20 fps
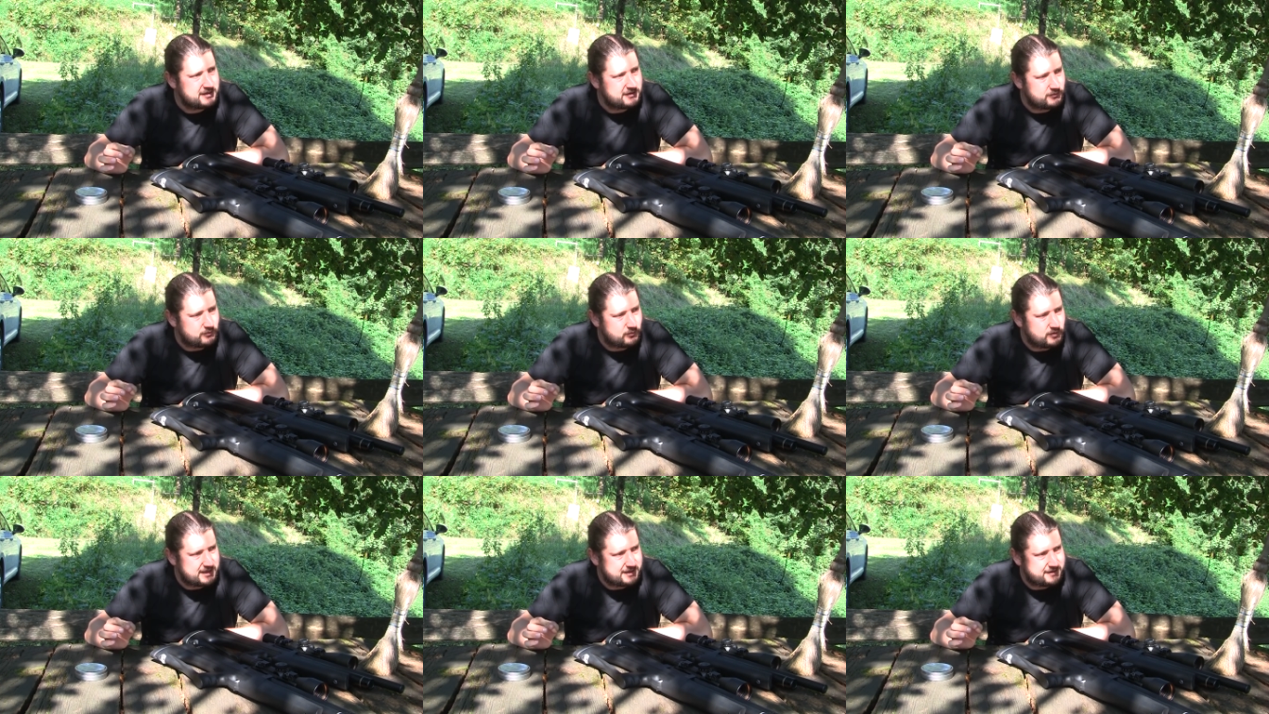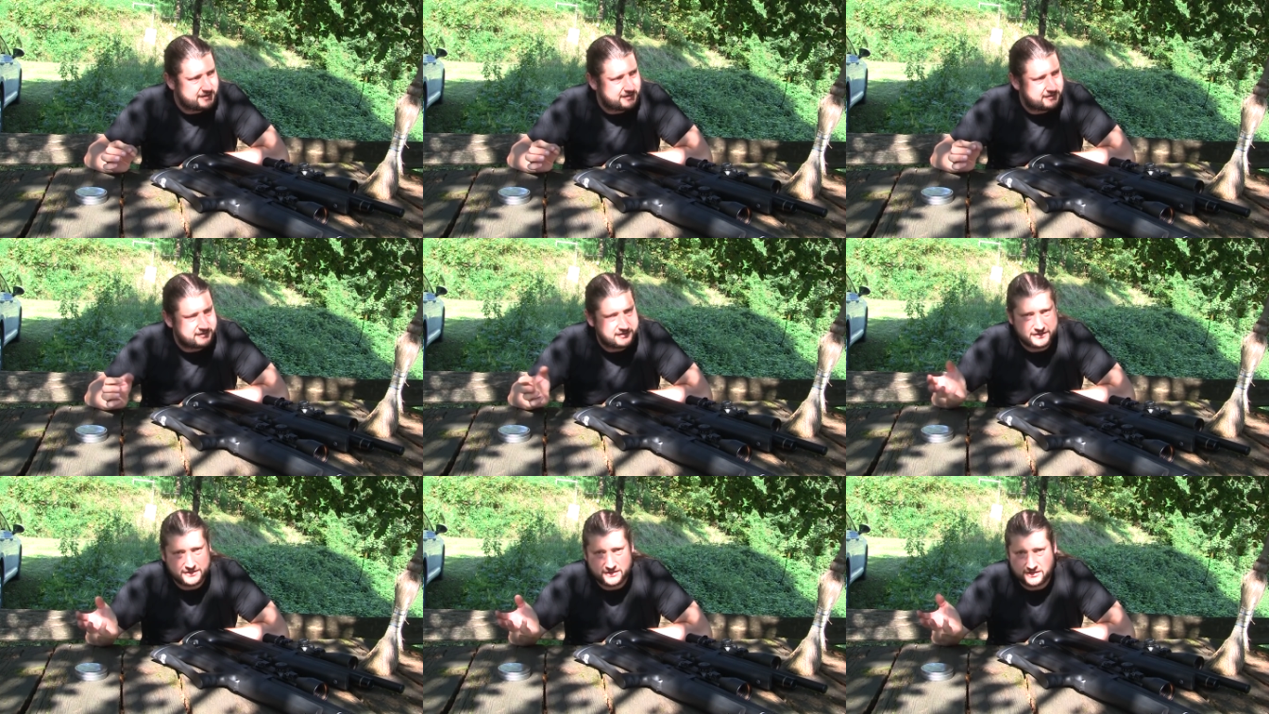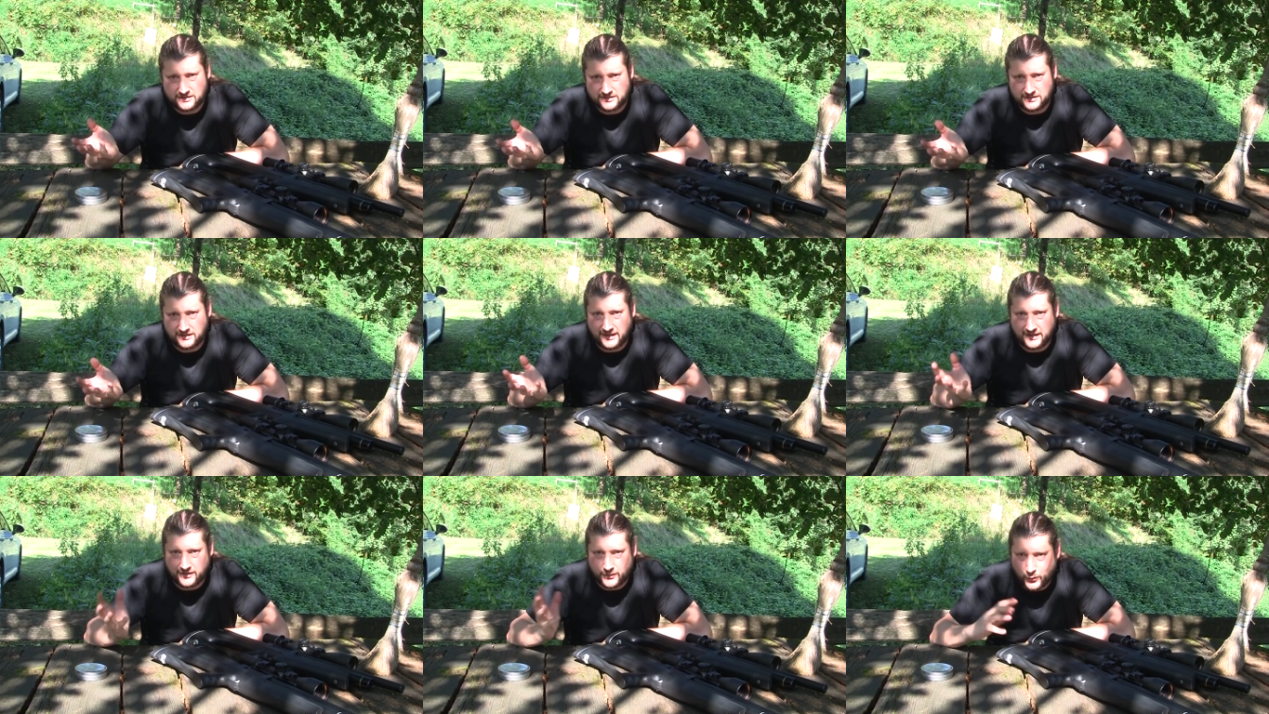weather, it's
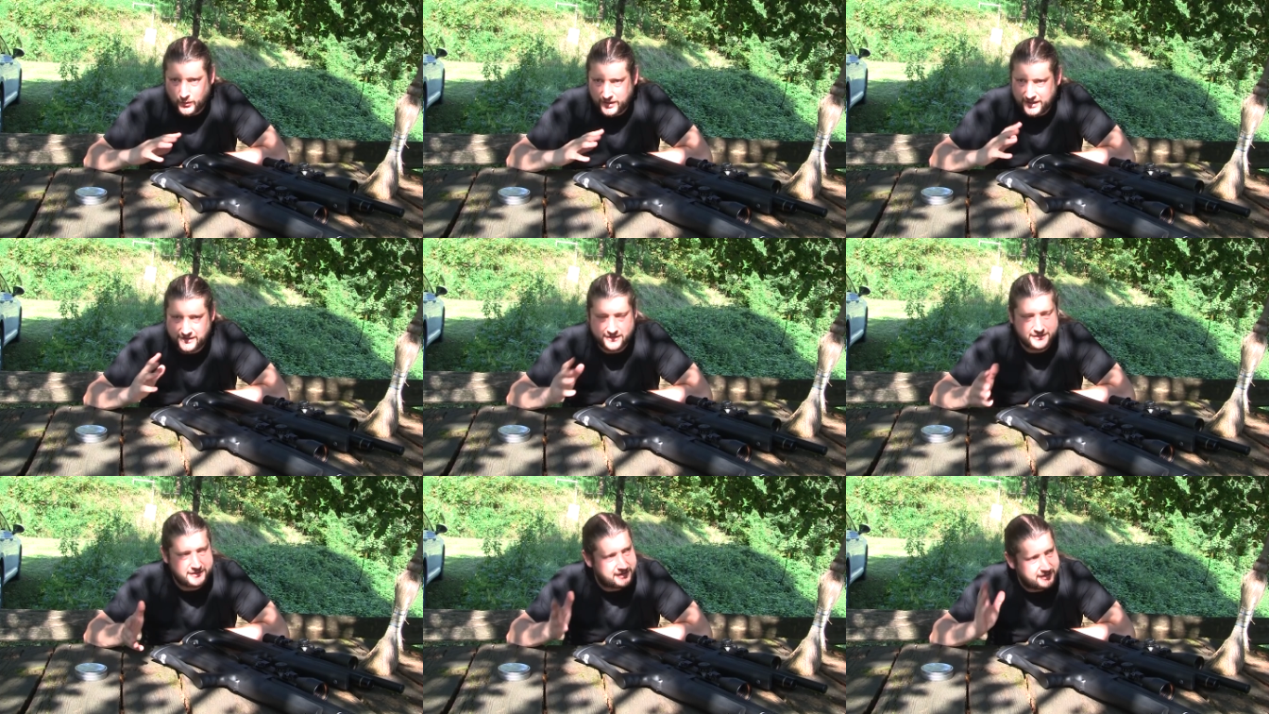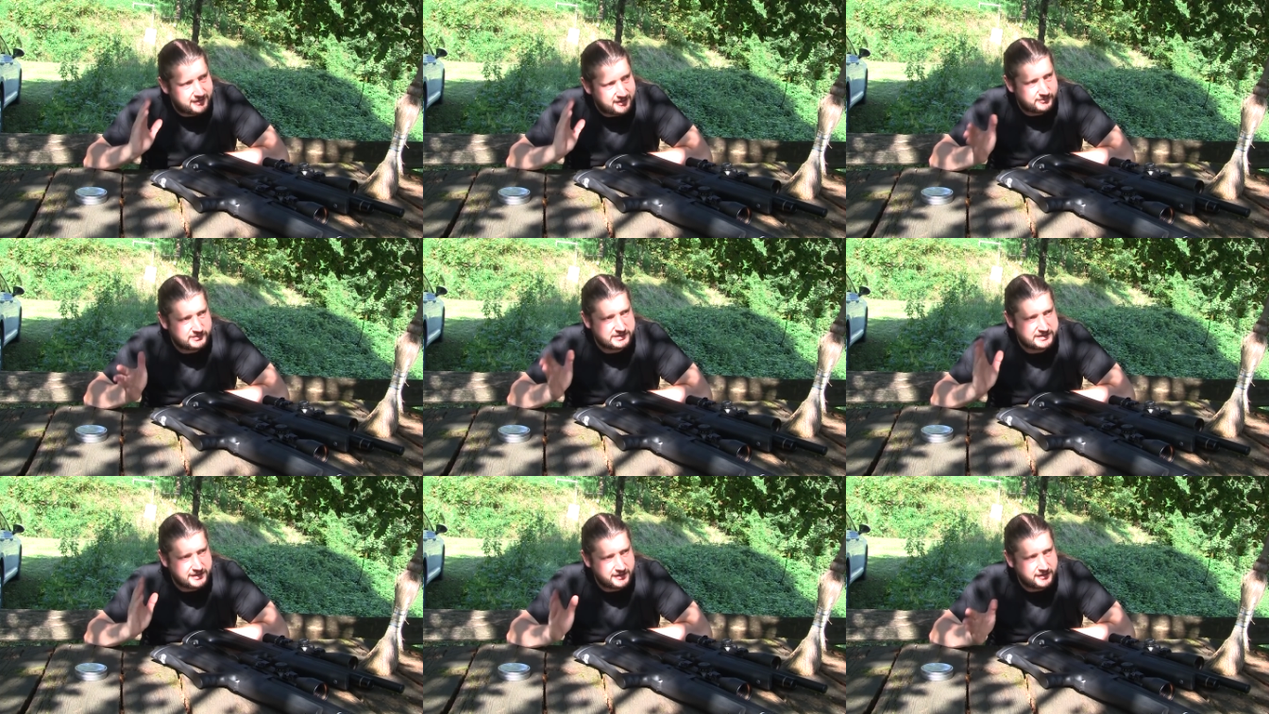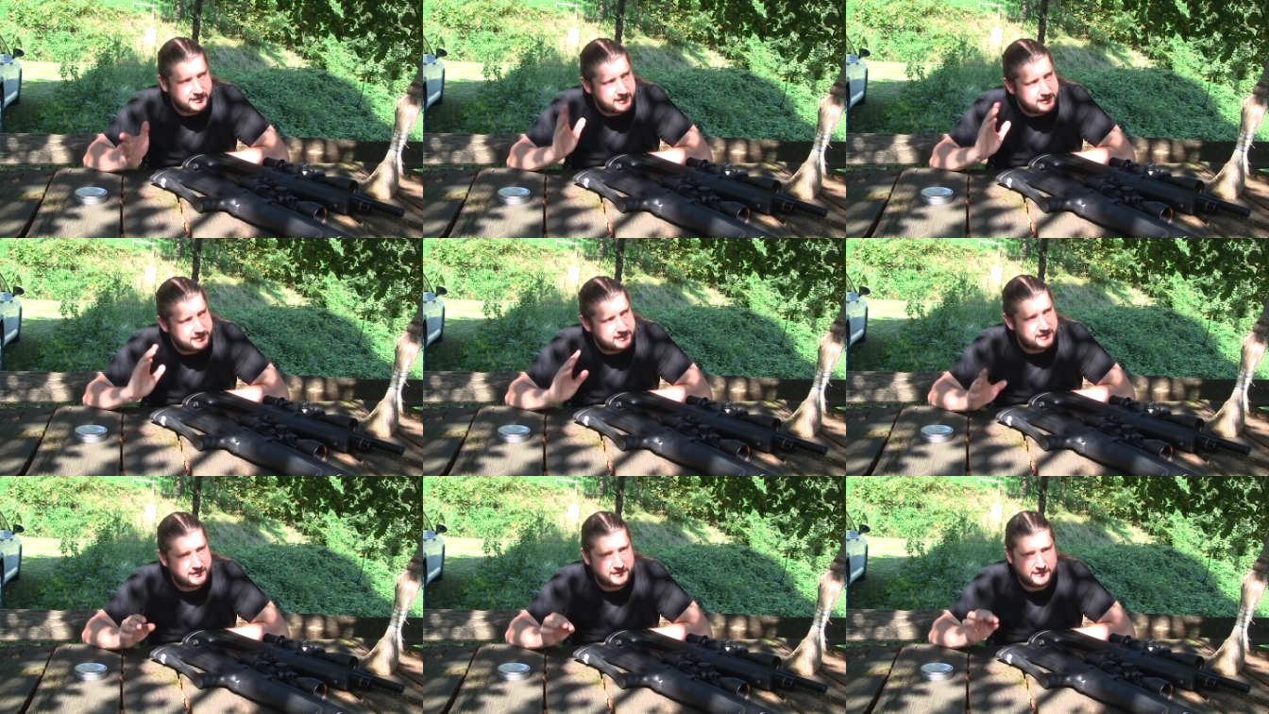like wind and I'm still
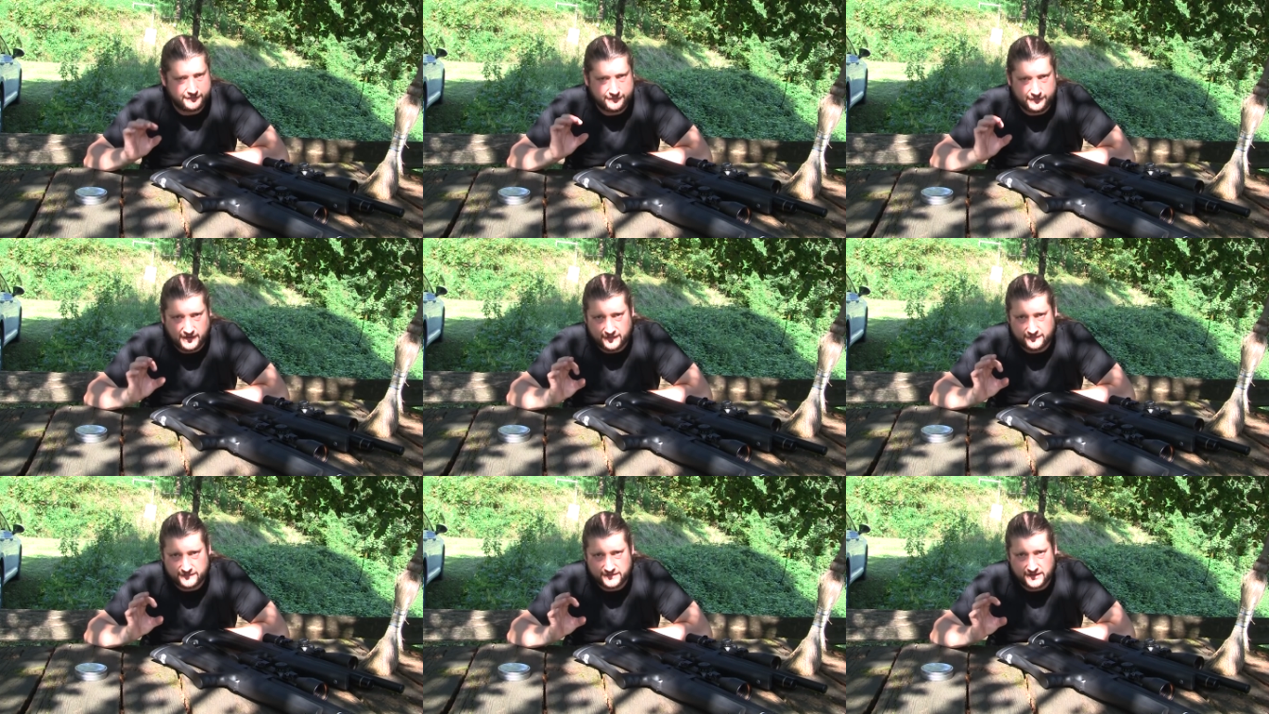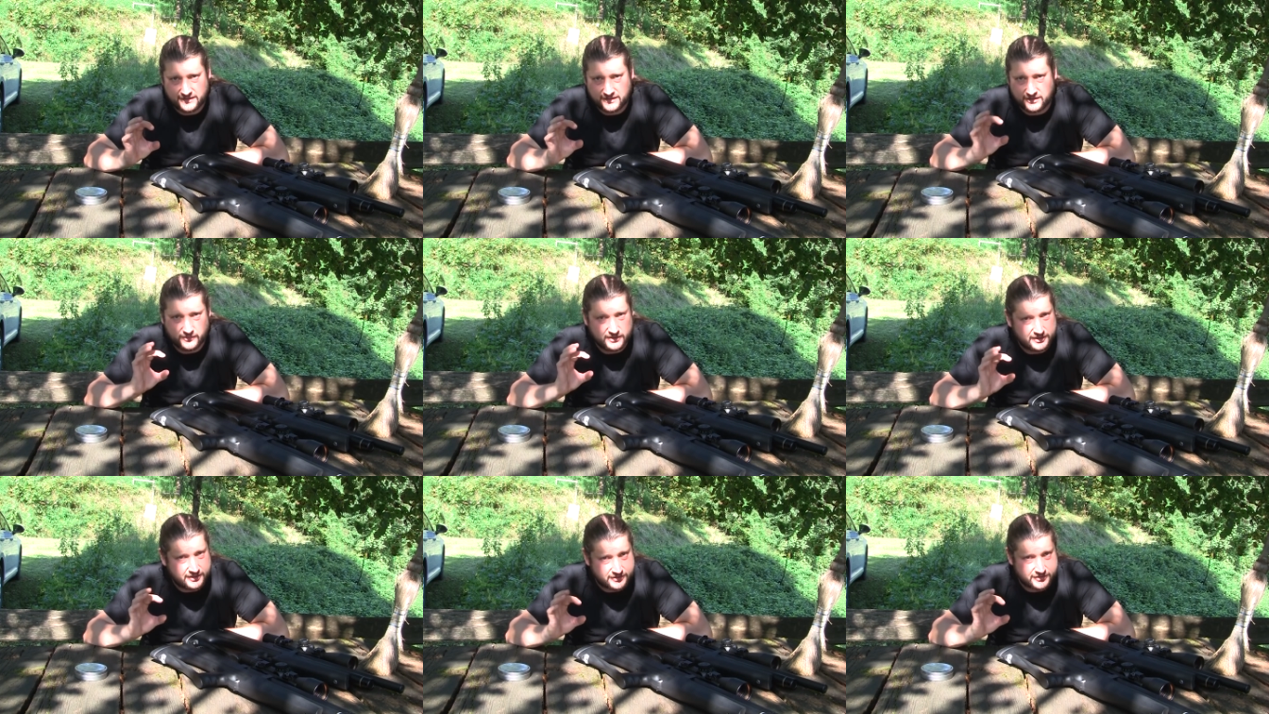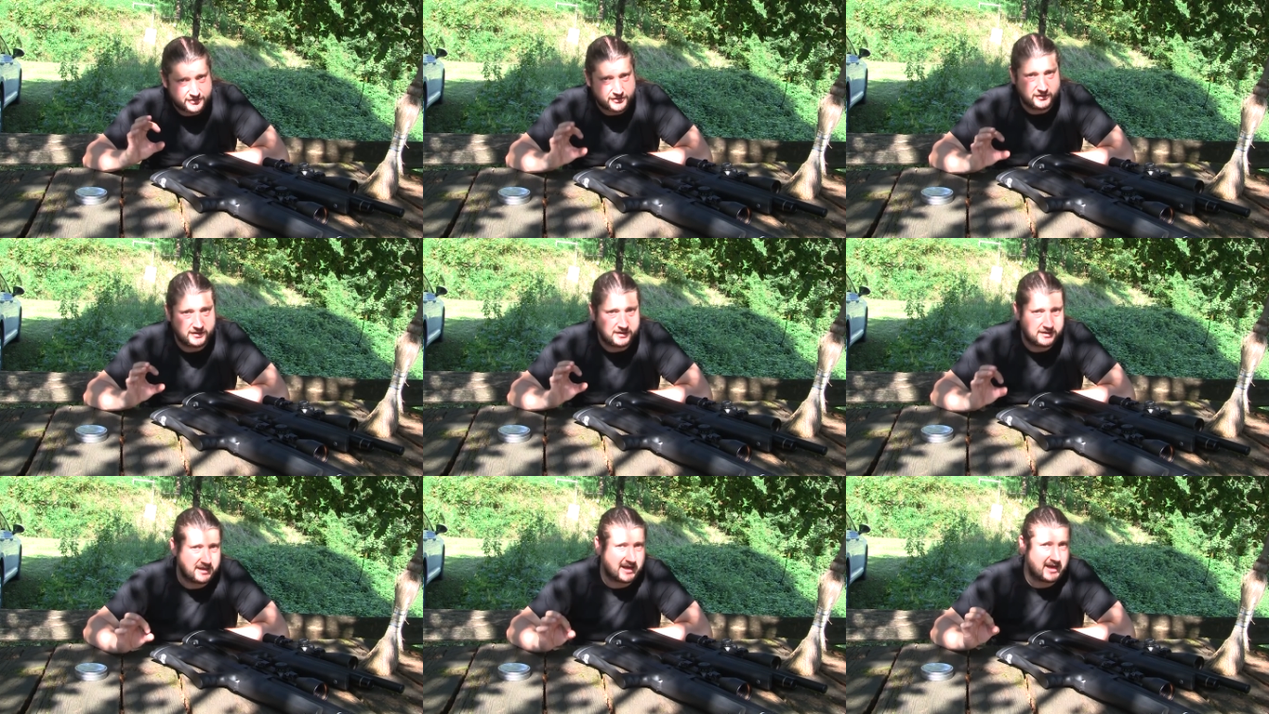hitting the 5 centimeters
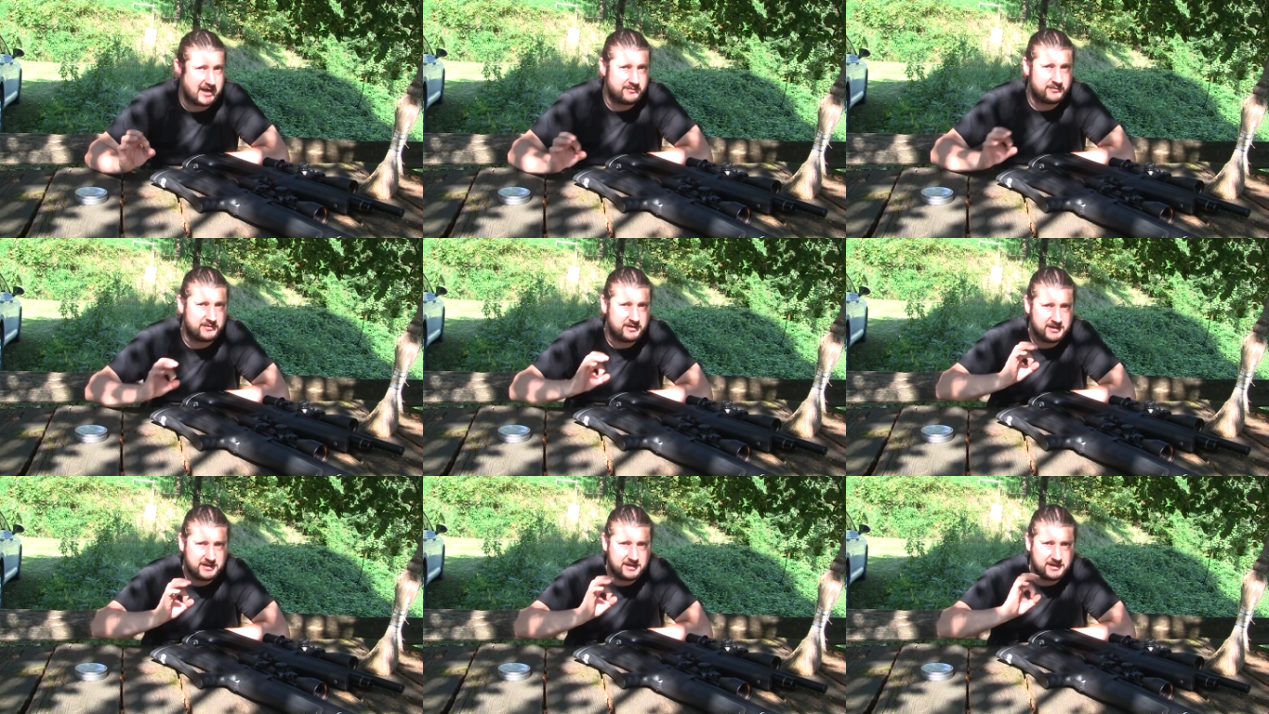all the time